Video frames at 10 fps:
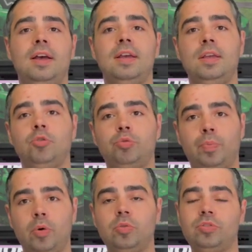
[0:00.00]
And the
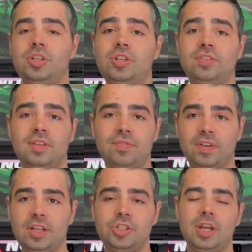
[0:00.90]
few that say they sell it,
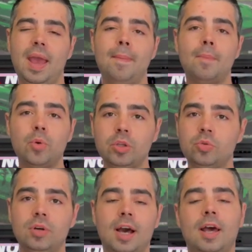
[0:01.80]
it's very expensive.
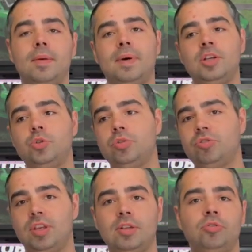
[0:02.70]
It's more than
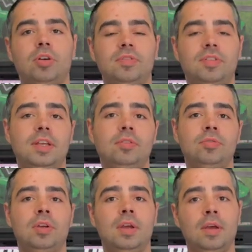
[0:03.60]
800, 900, or
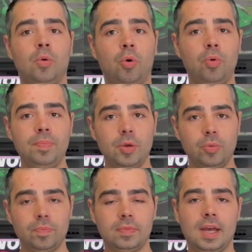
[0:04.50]
1,000, right?
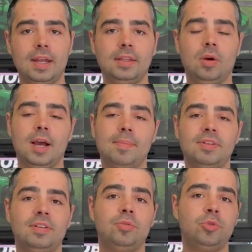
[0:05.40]
So it
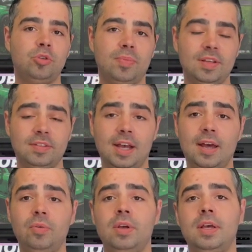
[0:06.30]
ends up being much more
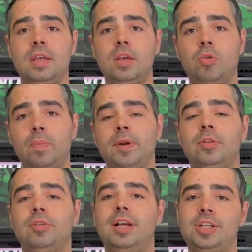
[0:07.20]
expensive, and
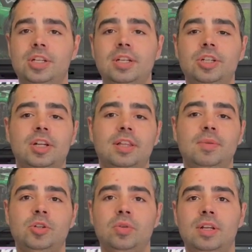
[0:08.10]
buying from China,
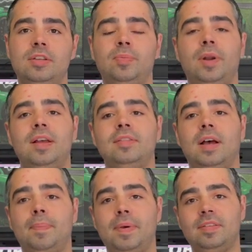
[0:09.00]
from
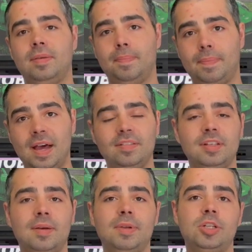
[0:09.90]
AliExpress, the piece
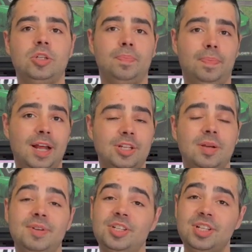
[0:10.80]
is basically
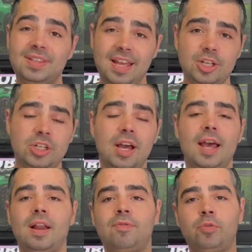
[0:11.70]
practically identical. It
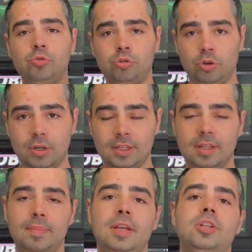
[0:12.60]
works too. I
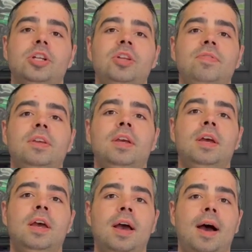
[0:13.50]
already had friends,
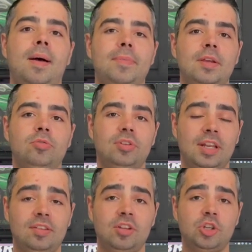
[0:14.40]
customers who had this
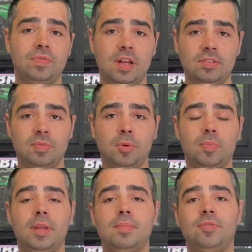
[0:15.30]
problem,
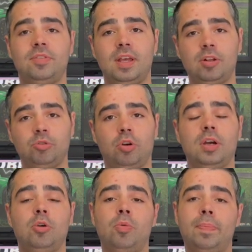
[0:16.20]
made the exchange,
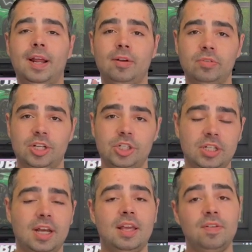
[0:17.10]
bought from China,
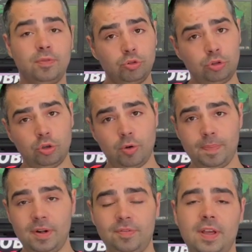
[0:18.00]
and the part
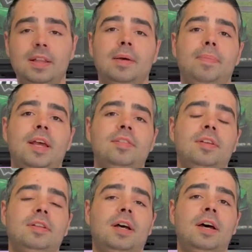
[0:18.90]
worked perfectly, right?
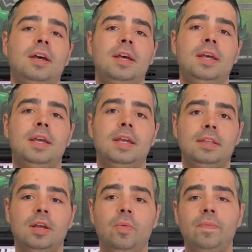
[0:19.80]
So you
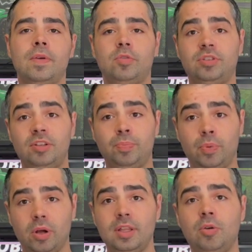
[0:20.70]
can buy directly from
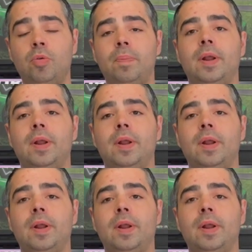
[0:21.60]
China.